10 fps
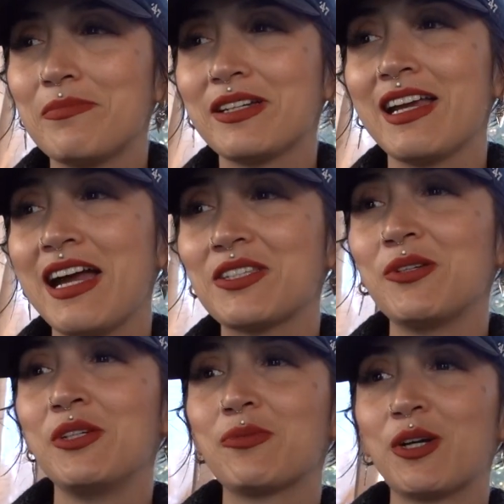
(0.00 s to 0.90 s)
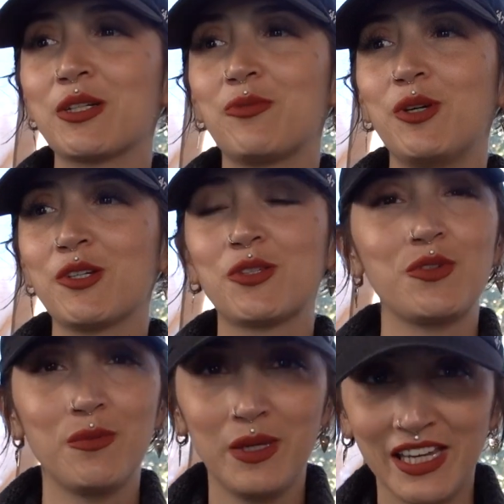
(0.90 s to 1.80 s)
But it has always worked wonders
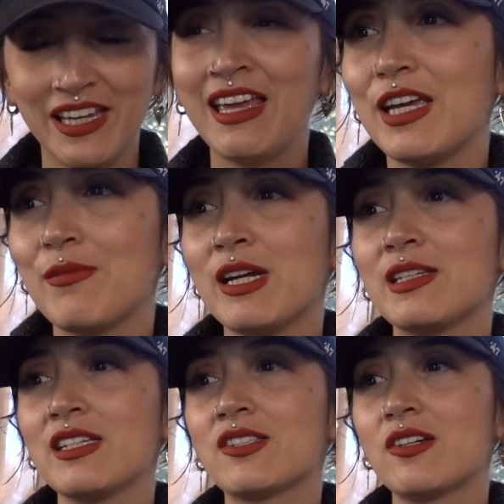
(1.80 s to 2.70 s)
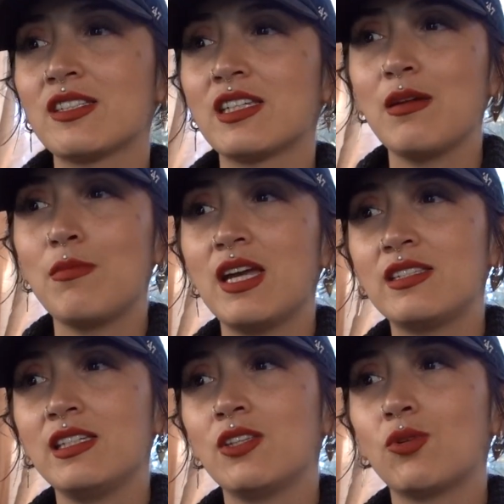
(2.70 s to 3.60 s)
for me. If my desk starts to get
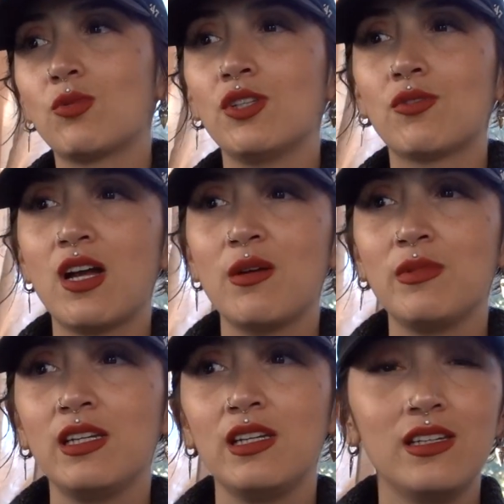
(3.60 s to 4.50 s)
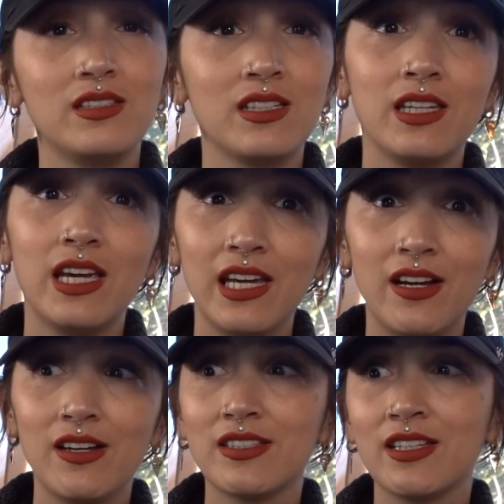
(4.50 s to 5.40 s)
messy and the world around me is in
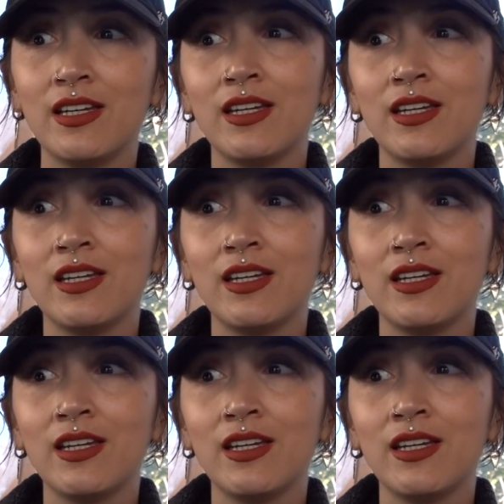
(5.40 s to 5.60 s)
chaos,